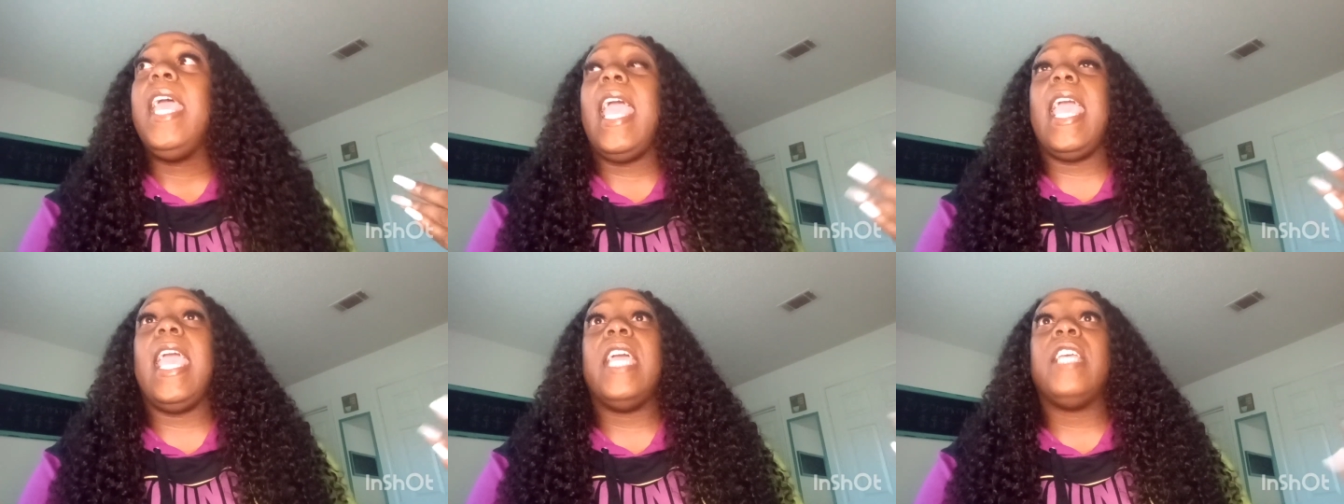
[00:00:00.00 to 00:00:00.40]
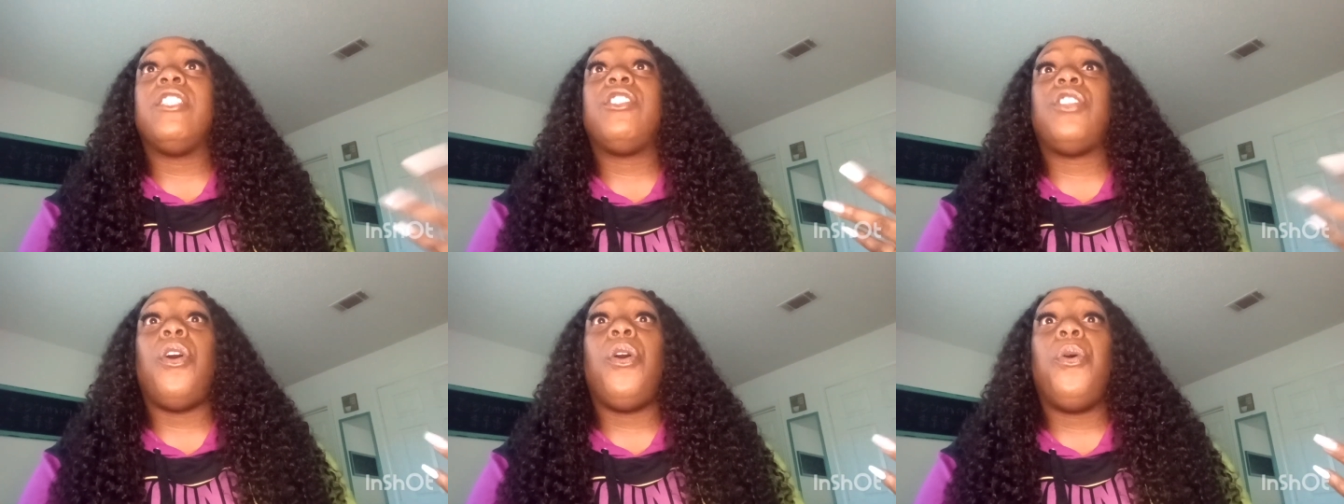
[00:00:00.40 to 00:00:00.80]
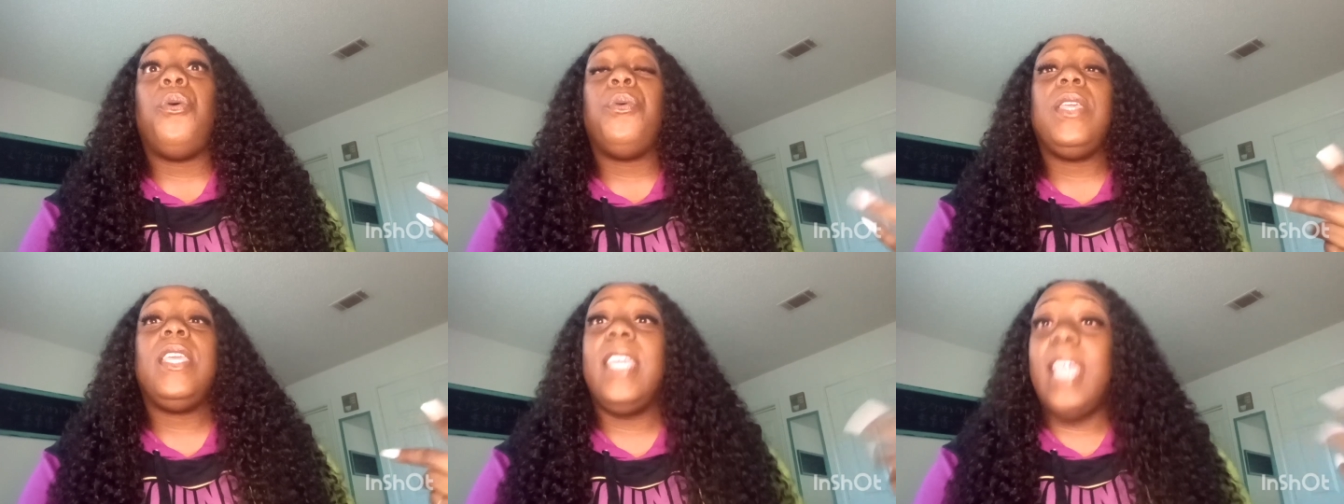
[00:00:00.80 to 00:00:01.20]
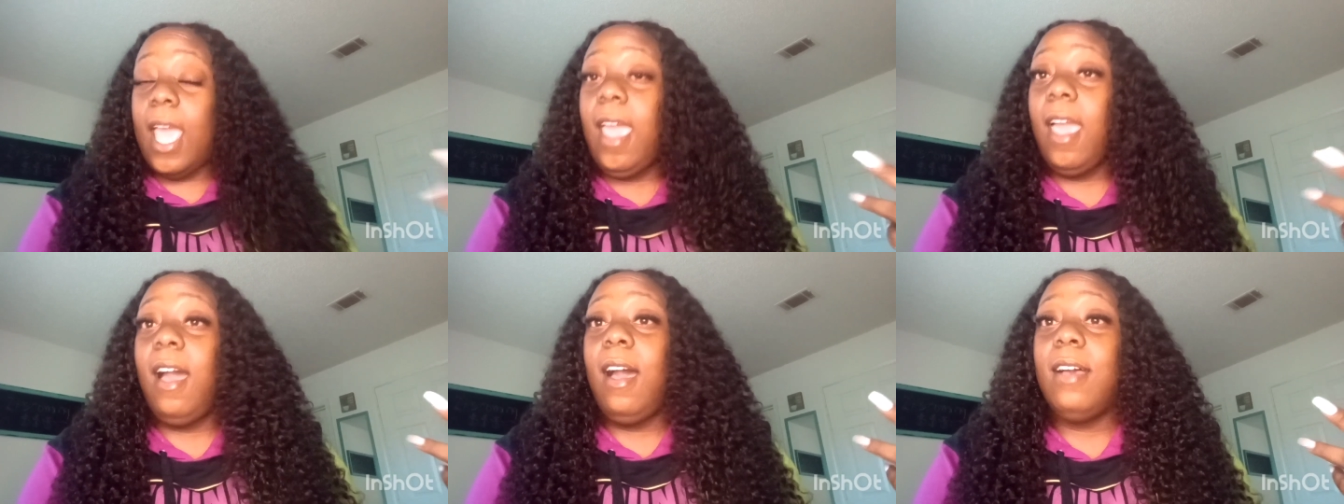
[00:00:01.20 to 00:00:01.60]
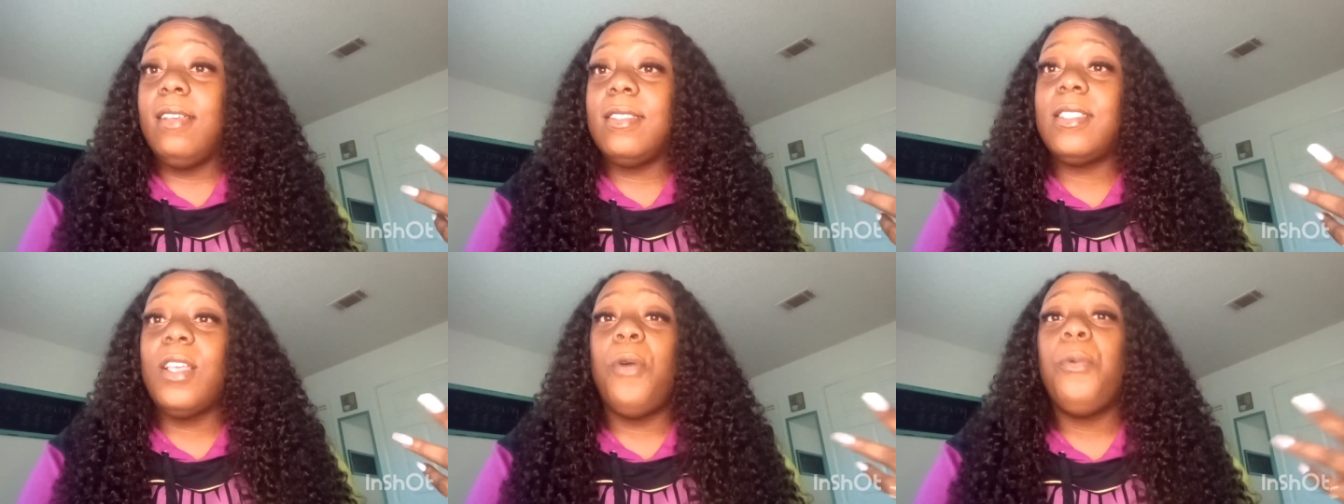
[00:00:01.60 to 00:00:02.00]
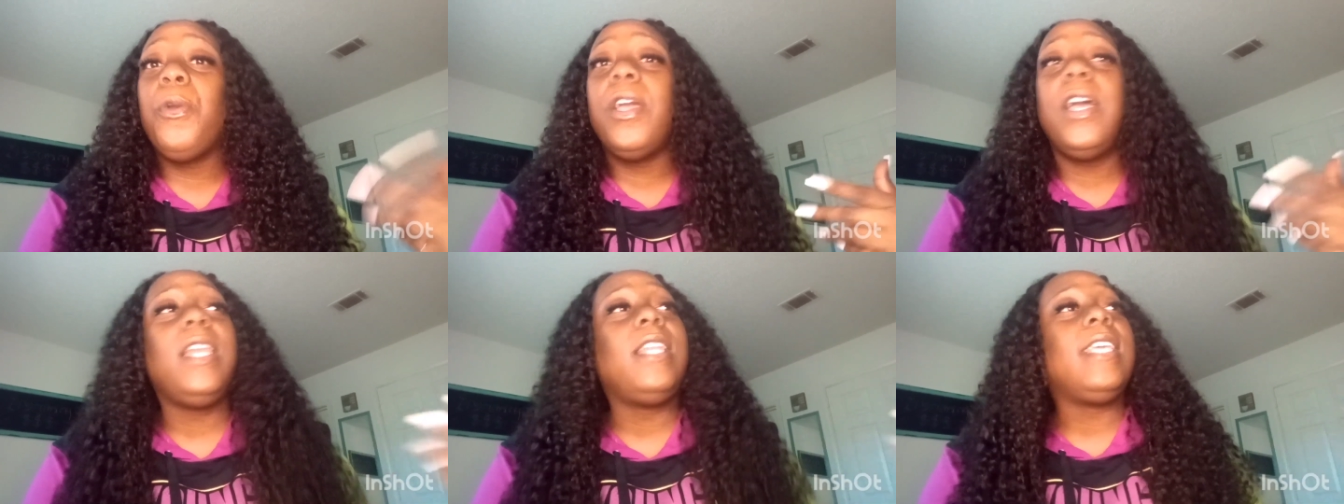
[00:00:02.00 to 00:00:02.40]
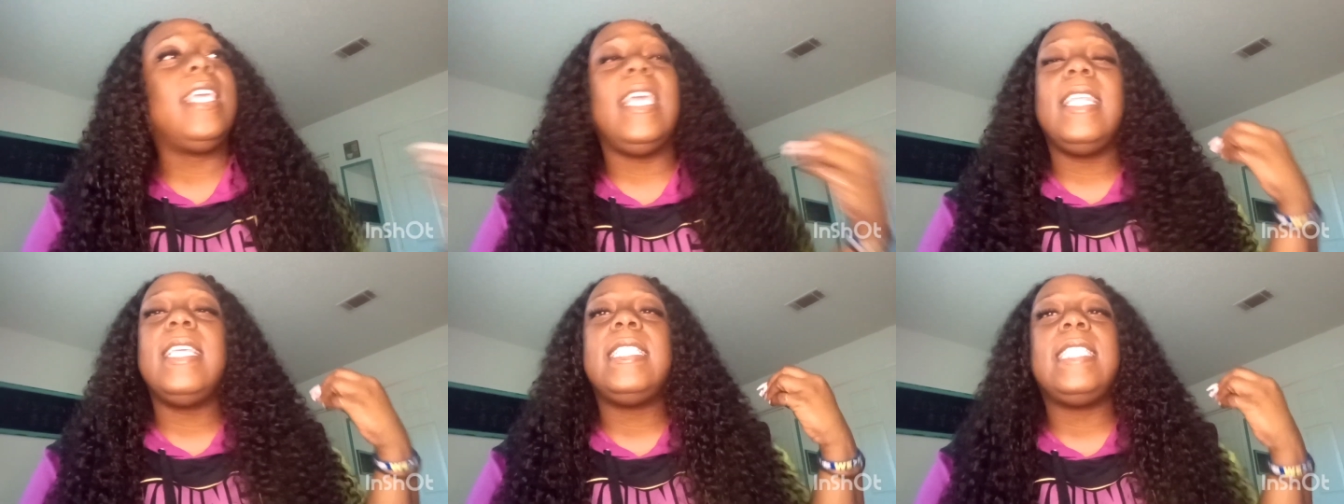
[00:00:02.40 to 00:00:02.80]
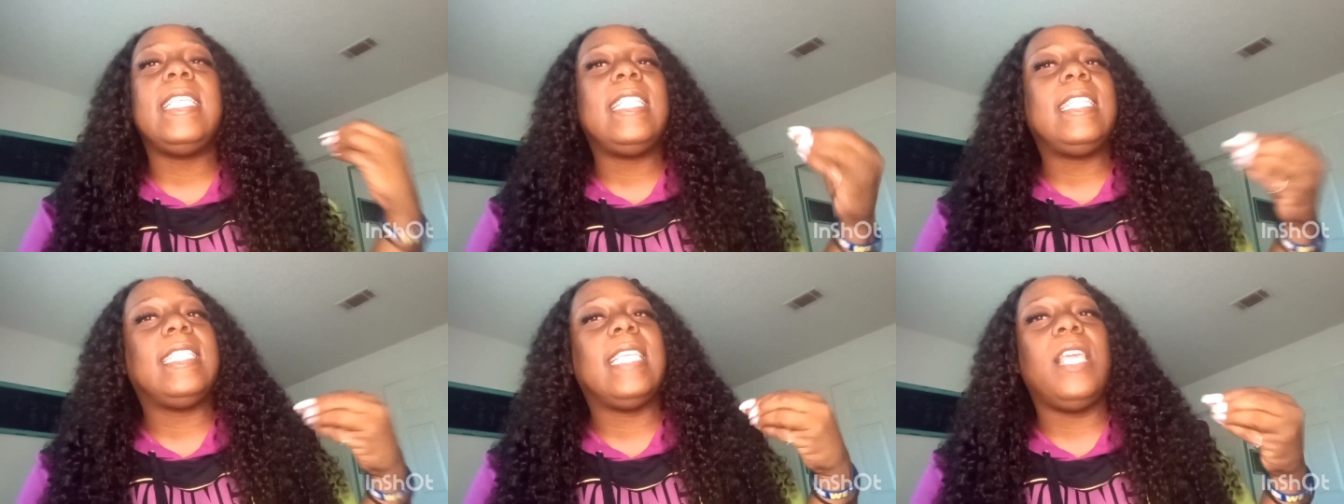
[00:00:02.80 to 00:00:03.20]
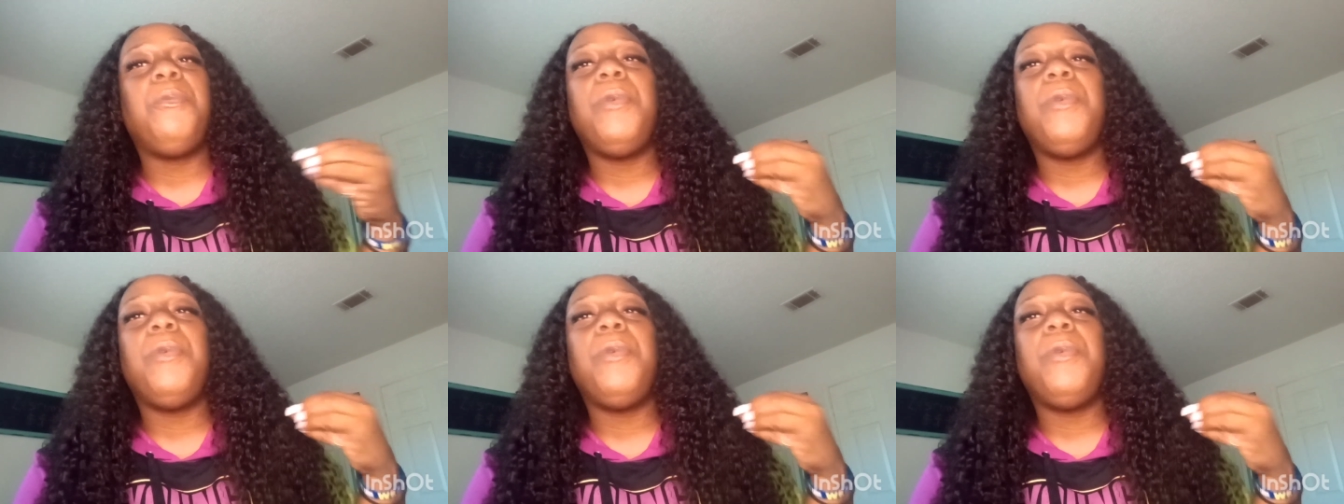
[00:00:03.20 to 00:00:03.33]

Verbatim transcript: And so, yeah, so we're gonna get into the tea.